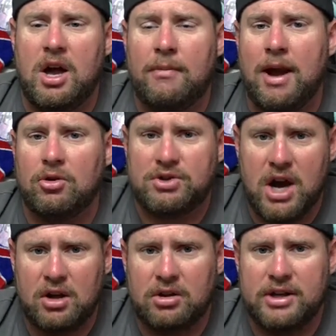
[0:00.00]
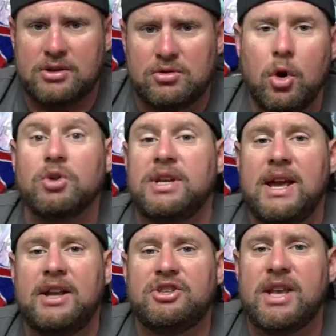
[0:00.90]
Michael Douglas or
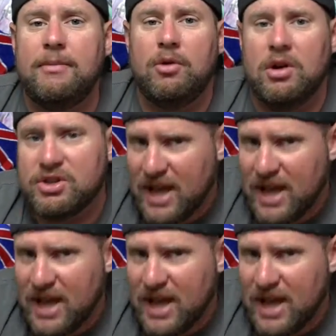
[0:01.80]
de-aged Samuel L.